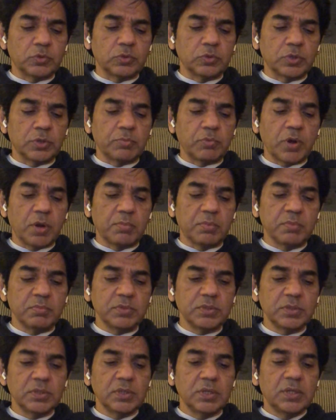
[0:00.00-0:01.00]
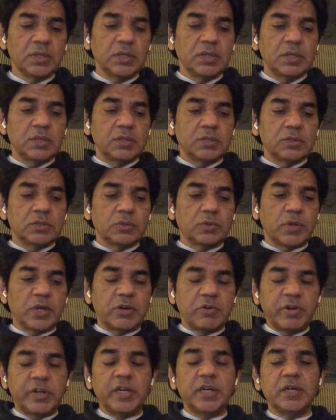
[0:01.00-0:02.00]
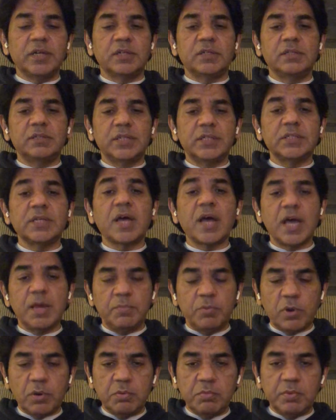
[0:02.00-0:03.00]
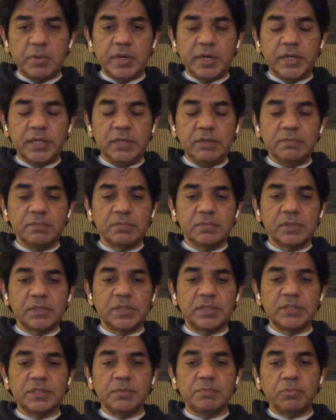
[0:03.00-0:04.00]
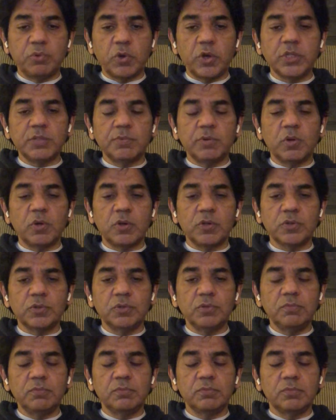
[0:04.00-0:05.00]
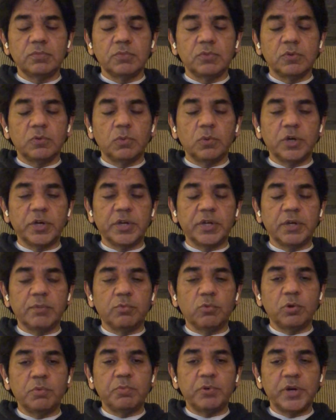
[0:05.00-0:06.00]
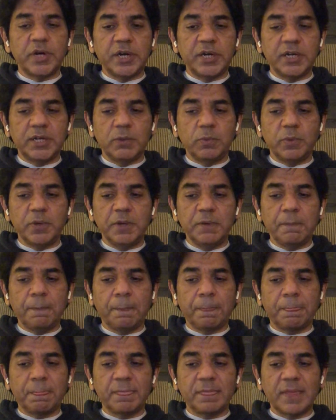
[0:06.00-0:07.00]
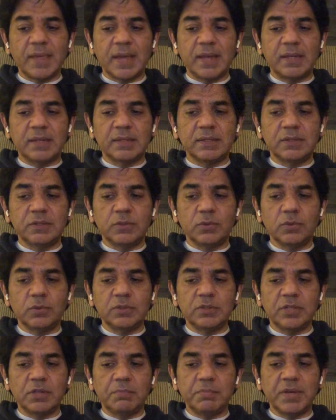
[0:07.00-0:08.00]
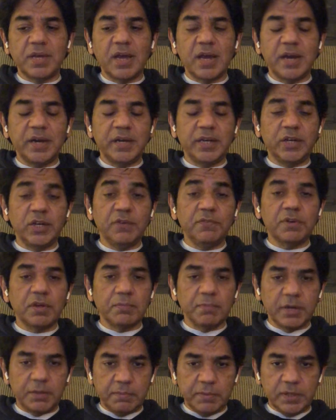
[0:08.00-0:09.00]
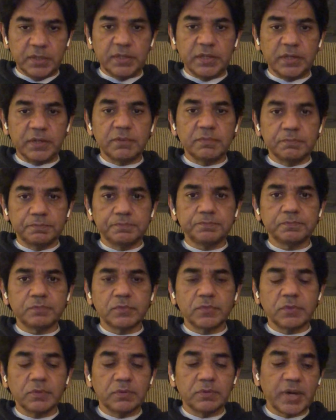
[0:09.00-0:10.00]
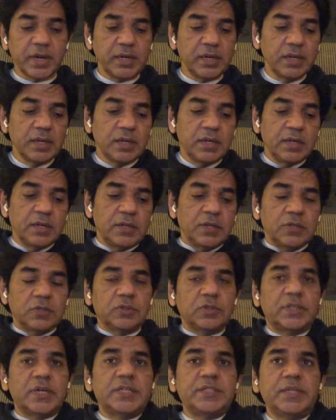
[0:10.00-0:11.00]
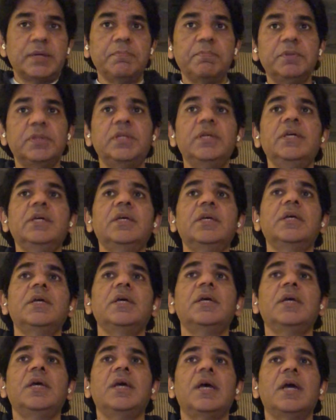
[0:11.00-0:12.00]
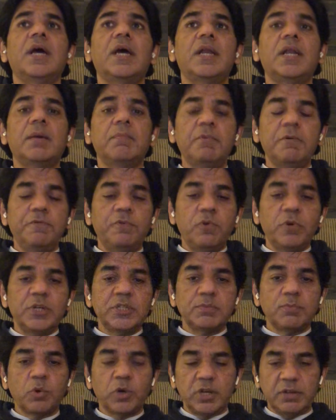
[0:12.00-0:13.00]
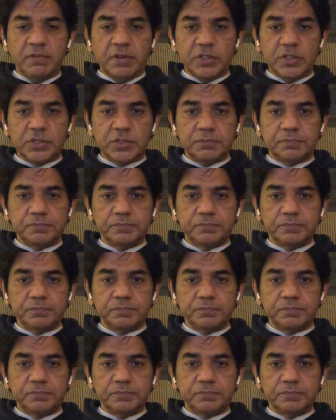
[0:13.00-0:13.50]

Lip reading: the problems, so in return there's a high probability that these employees will also work in a more productive way, and there'll be a high degree of commitment there, right? So that's empathy. And number 4 is motivation.